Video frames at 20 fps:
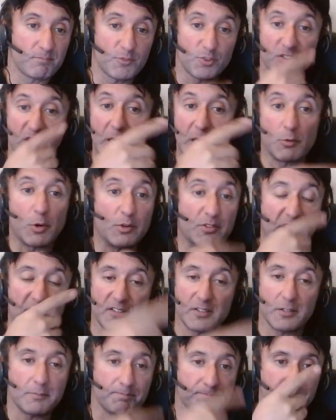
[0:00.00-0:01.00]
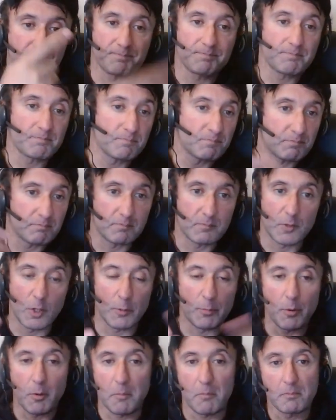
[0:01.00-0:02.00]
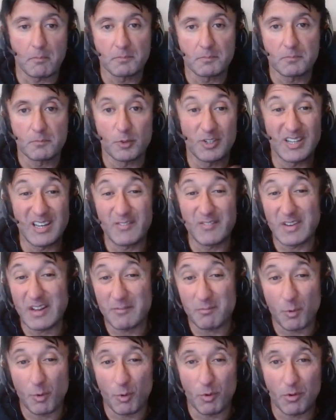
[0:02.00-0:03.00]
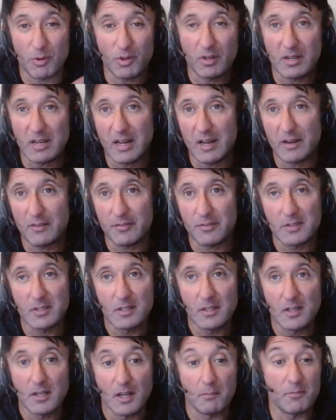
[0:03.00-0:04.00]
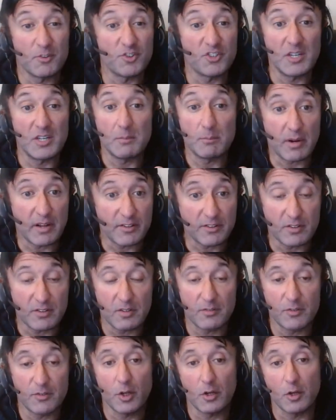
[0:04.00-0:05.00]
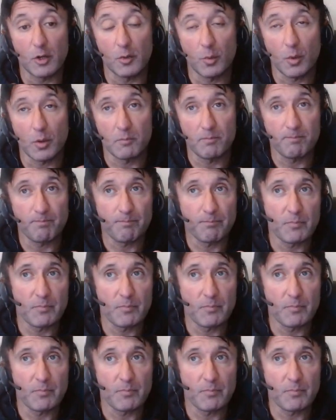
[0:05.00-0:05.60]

Just keep rotating them. No problem. You could even have more. You could have machine press if you've got a good one.